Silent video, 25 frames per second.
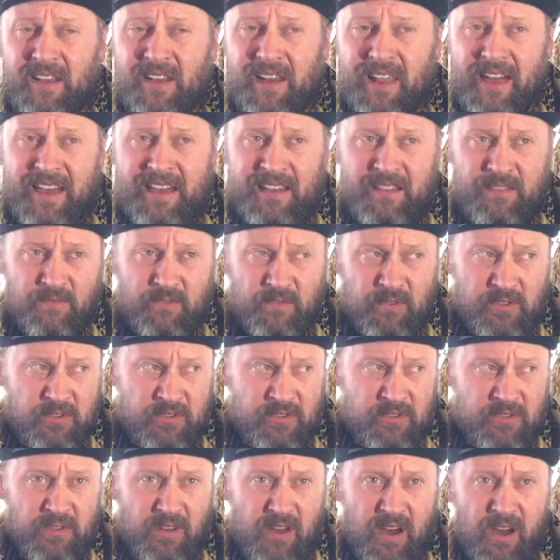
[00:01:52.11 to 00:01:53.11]
the light
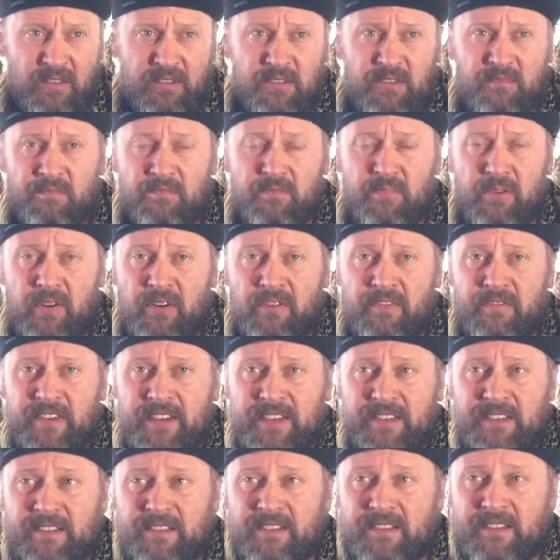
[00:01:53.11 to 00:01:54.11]
was not
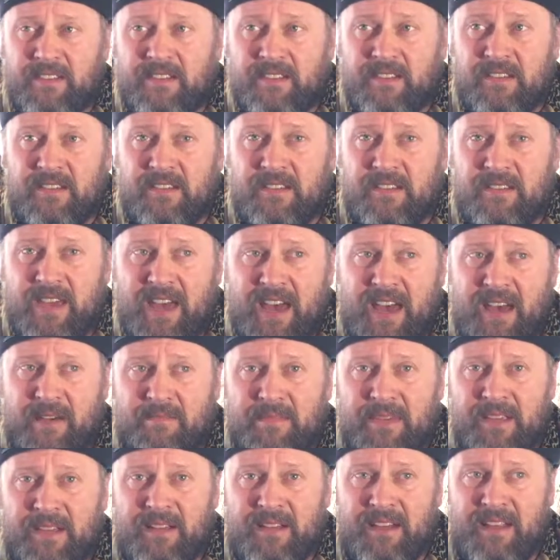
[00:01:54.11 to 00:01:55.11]
perfect, the
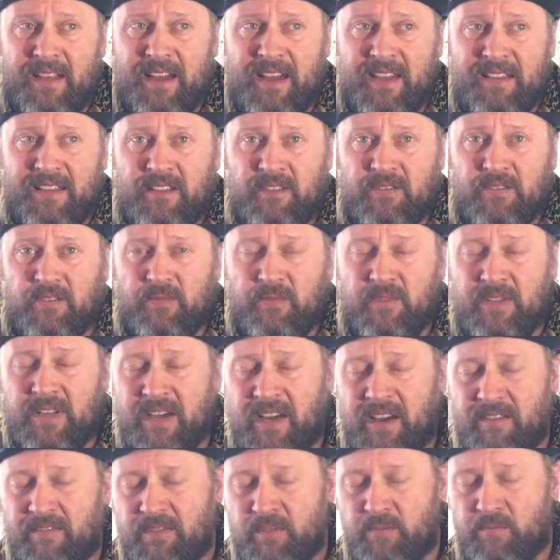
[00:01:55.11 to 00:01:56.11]
ambient light, and you would
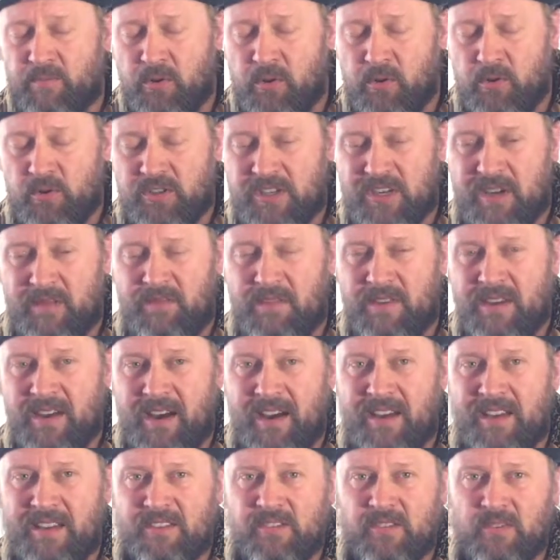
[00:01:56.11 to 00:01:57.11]
have to push up the
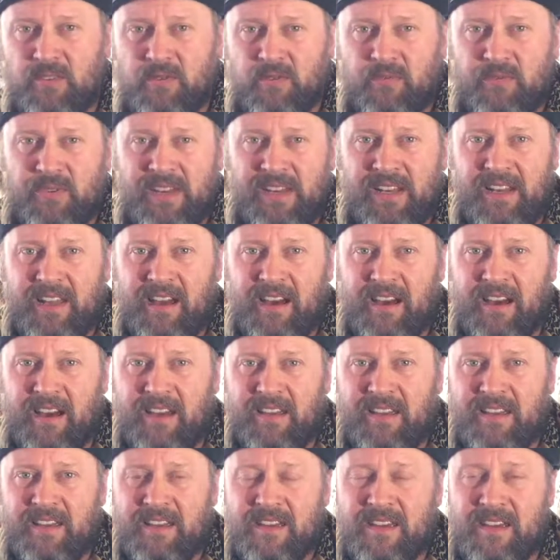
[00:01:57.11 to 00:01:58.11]
ISO really
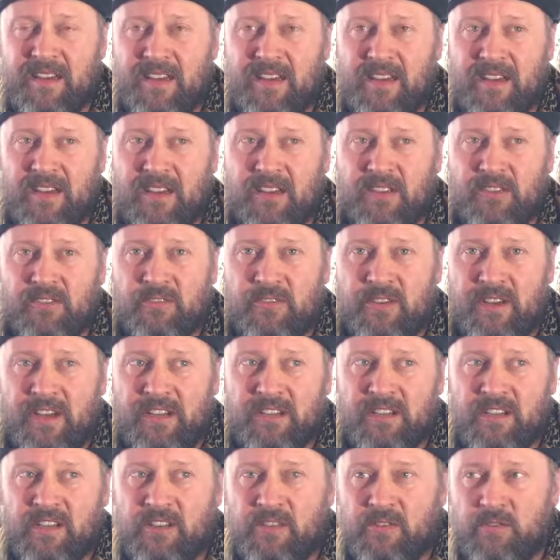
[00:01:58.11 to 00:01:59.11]
high. So I
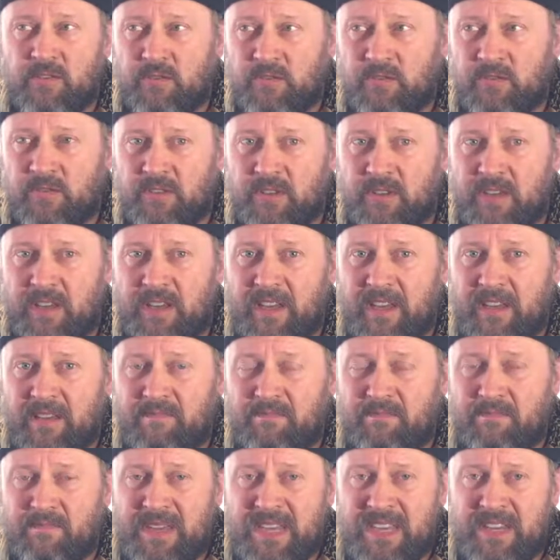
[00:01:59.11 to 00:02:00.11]
actually used a
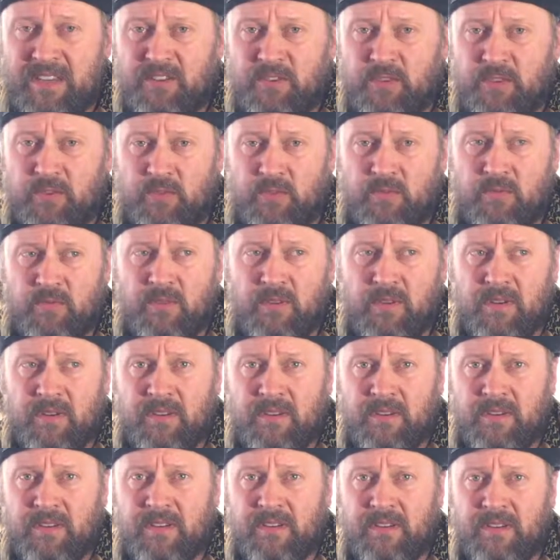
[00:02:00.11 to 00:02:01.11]
B2
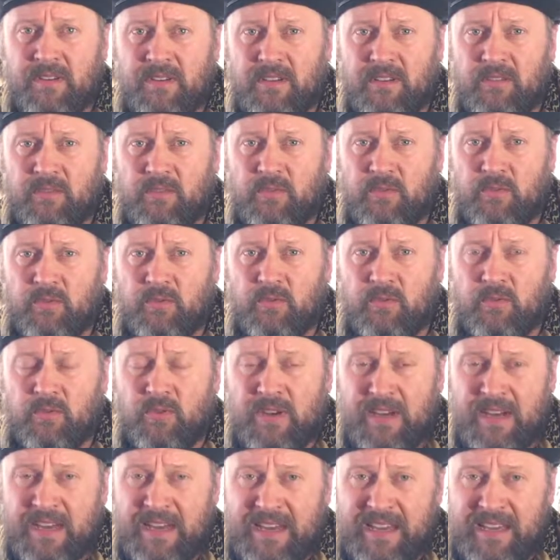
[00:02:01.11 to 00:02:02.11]

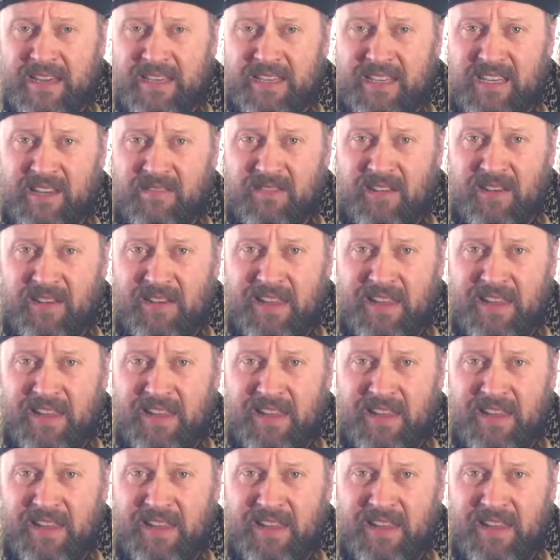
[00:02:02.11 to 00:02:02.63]
to give a